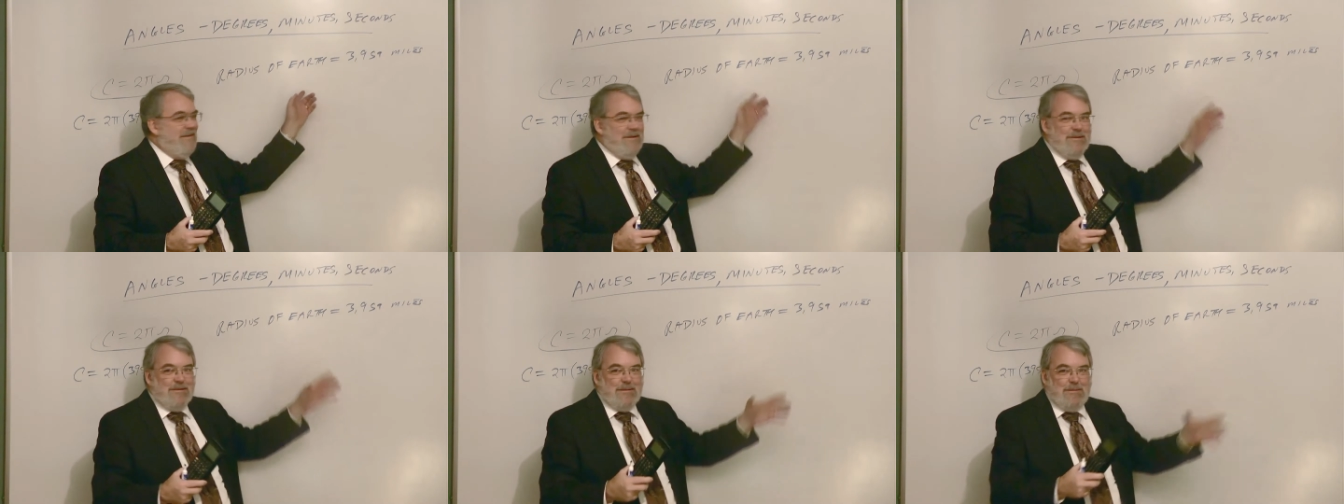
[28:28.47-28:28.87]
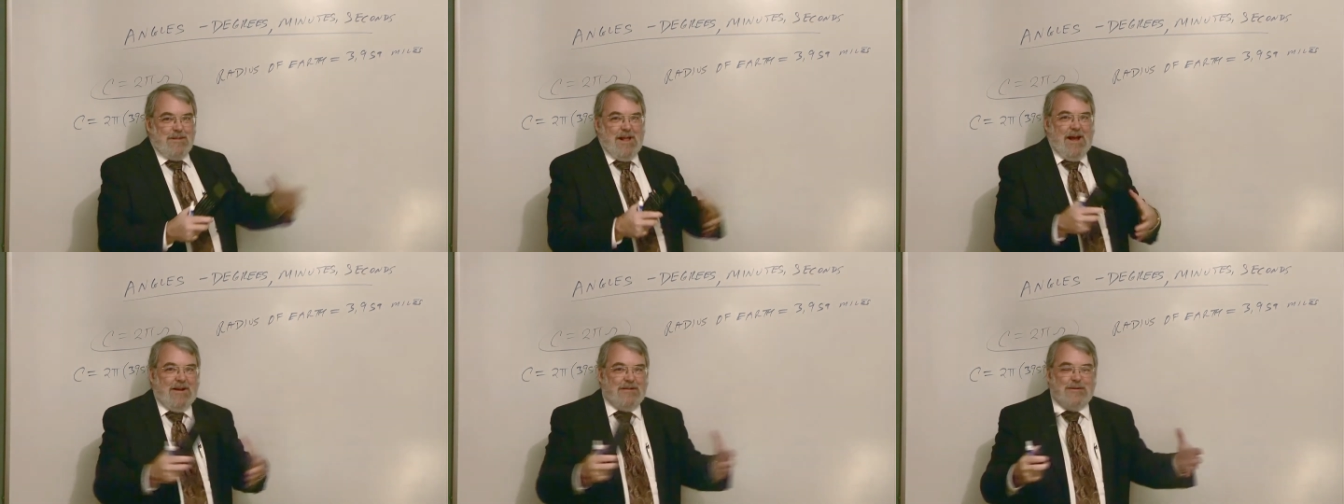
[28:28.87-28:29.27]
There's a
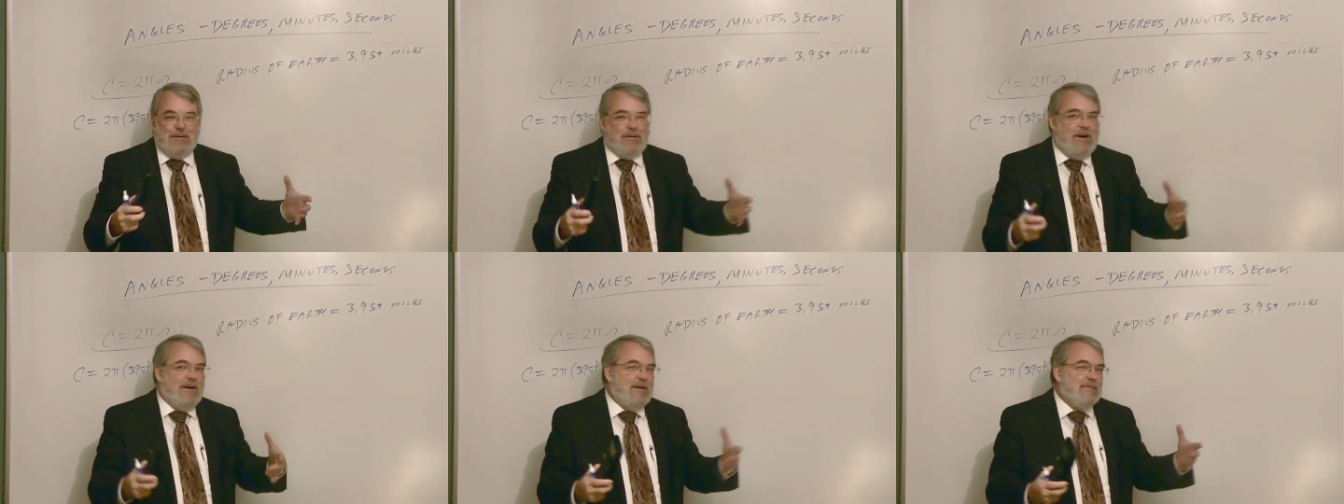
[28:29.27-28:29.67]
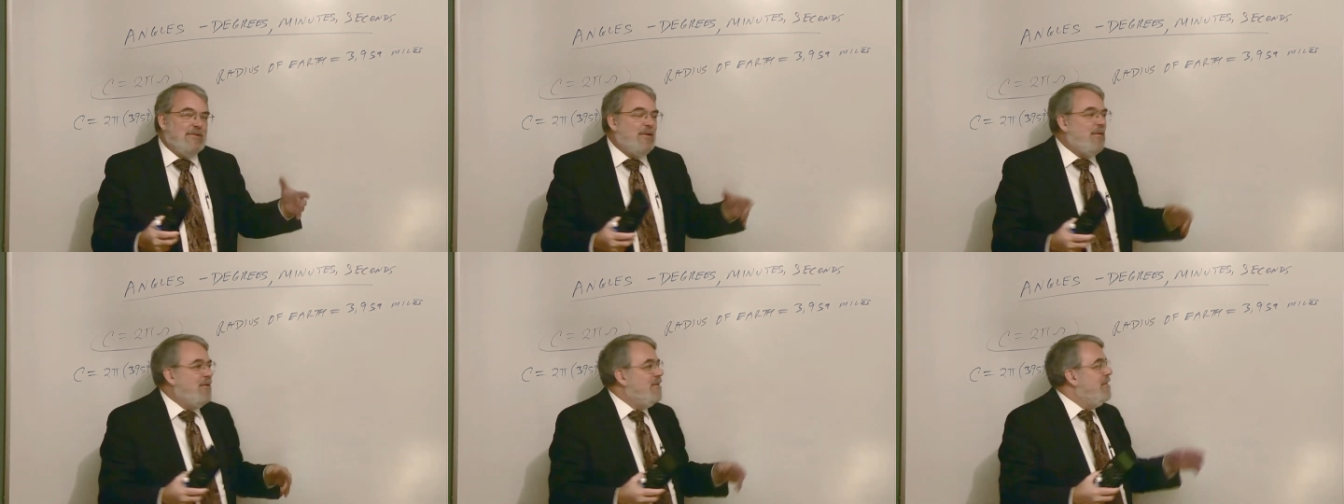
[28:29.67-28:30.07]
plaque in the ground, I'm
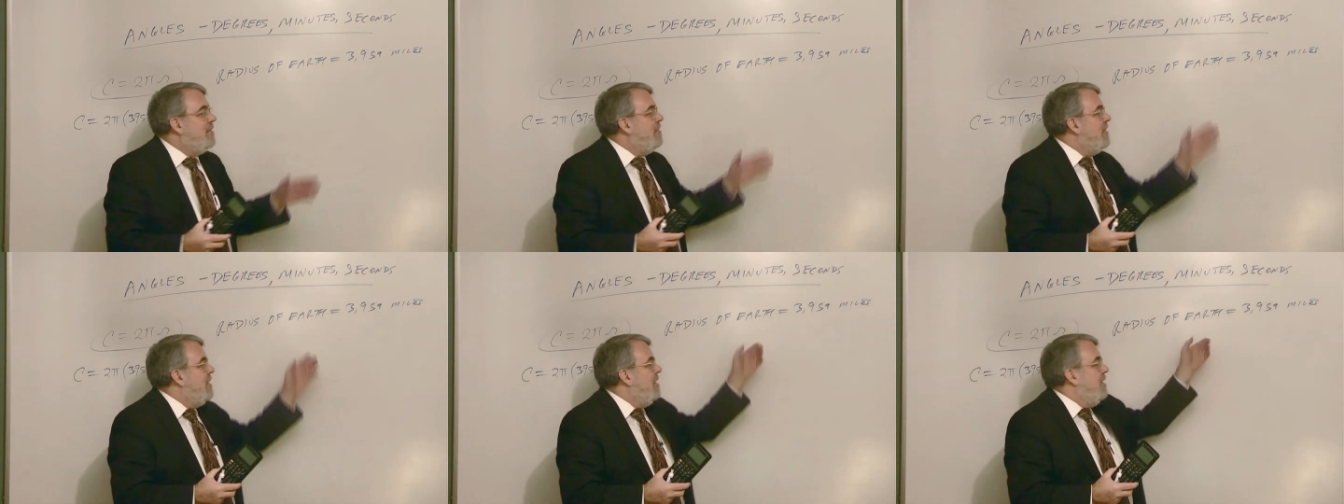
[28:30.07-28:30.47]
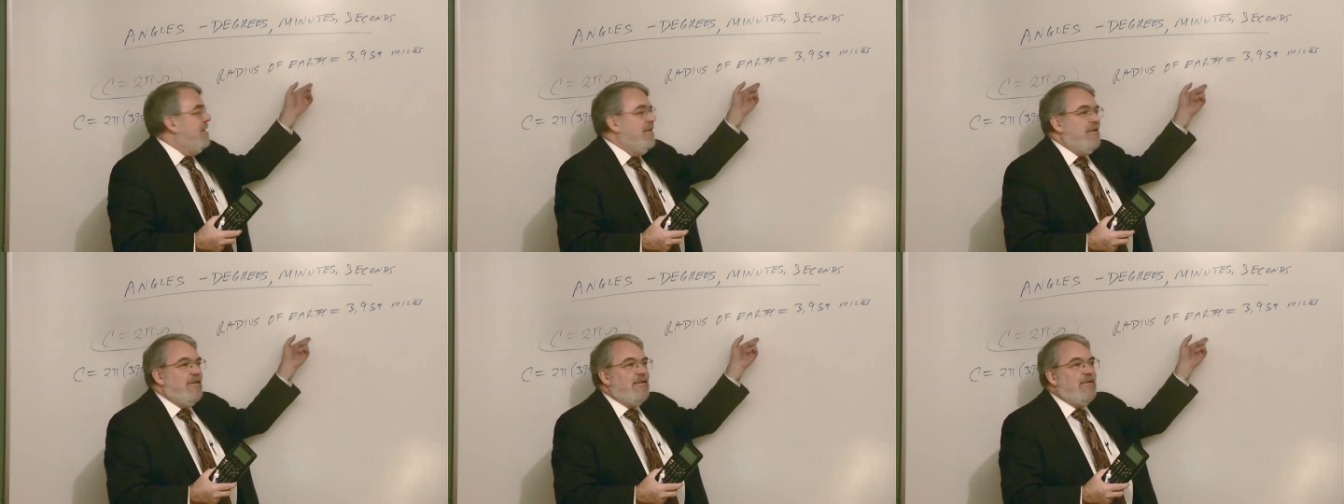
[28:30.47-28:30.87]
told.
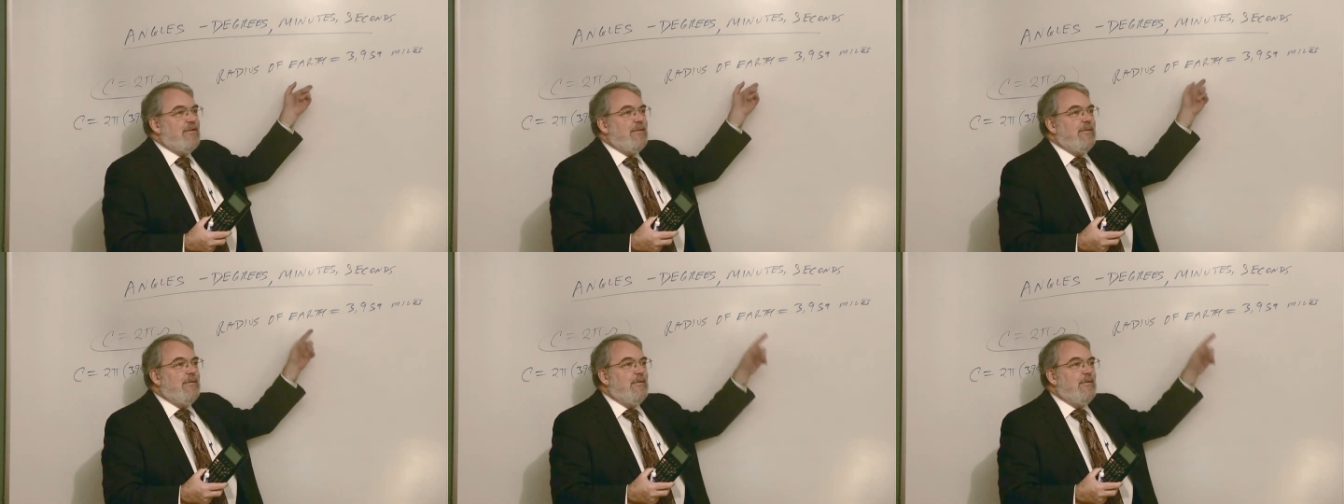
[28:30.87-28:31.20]
The distance from